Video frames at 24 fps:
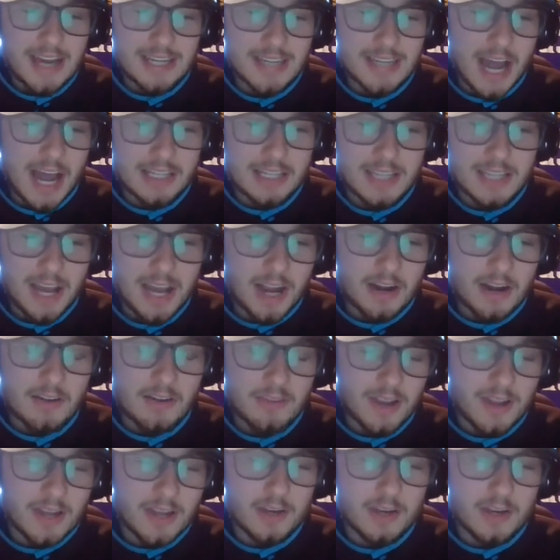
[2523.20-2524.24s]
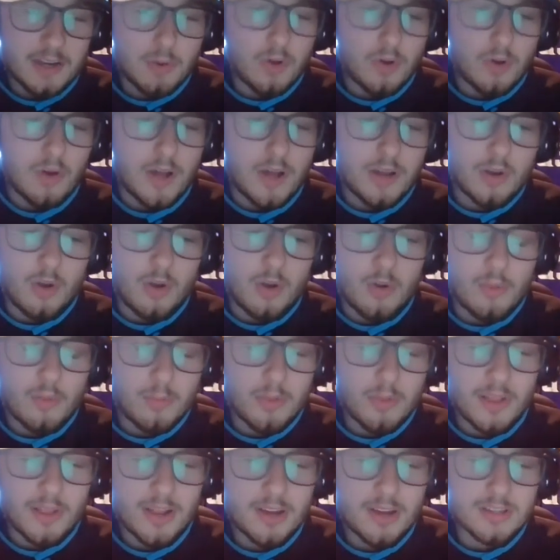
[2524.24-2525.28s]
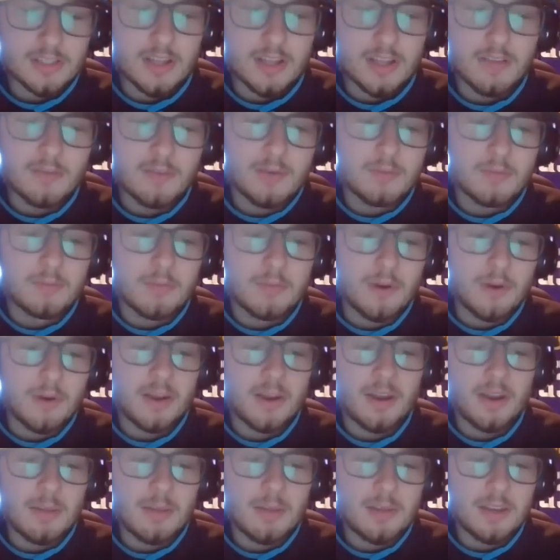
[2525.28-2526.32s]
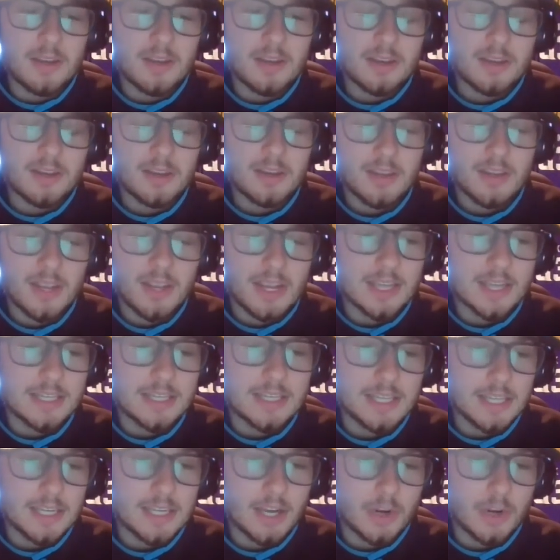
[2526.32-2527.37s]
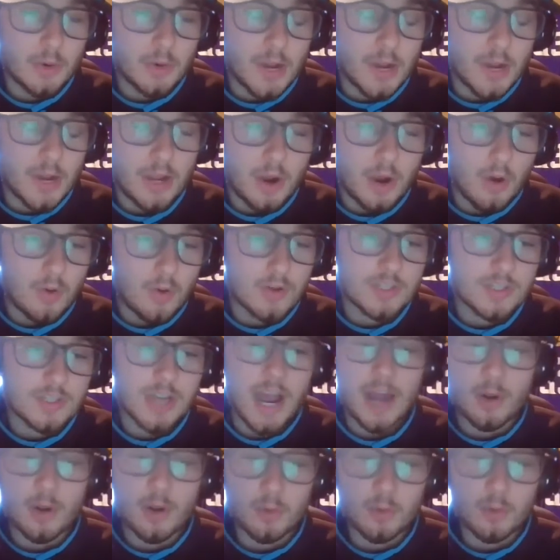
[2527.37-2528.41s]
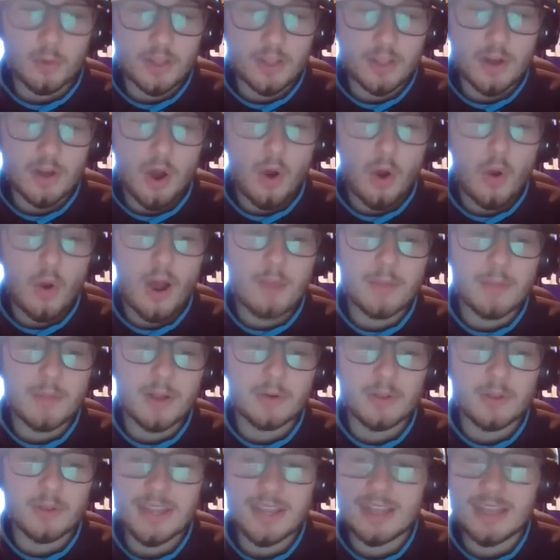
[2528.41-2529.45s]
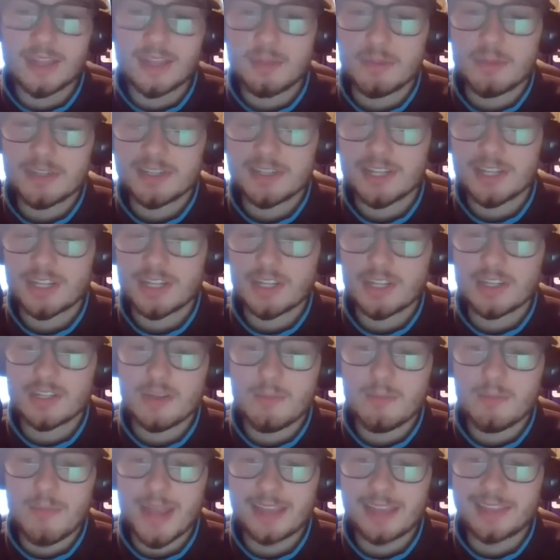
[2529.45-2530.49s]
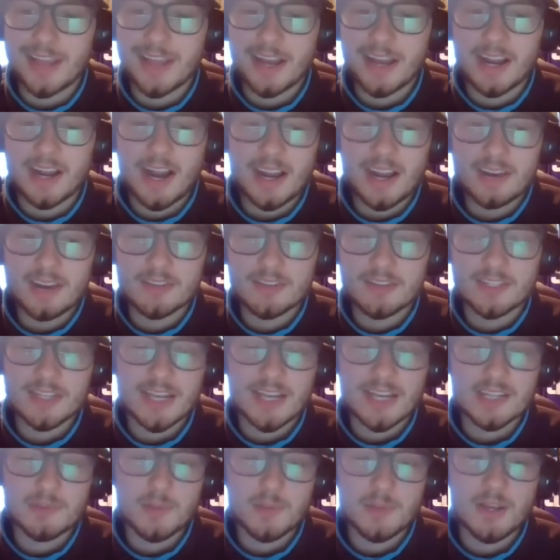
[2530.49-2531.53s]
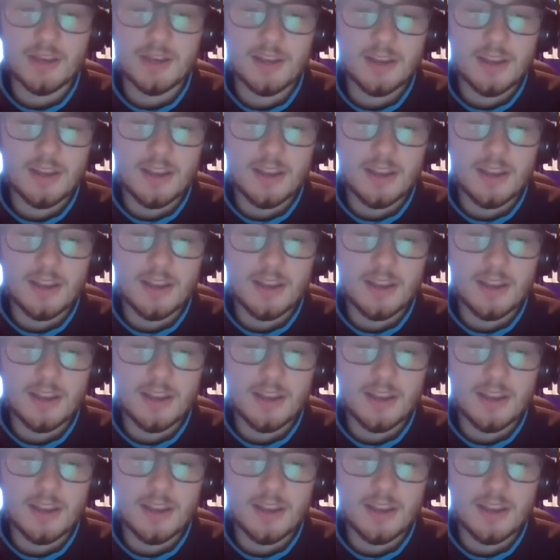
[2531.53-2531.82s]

not to hire Vanderpool. I know players love him, but I mean, is he a great coach? I don't really know. I'm not really in the position to make that kind of assessment.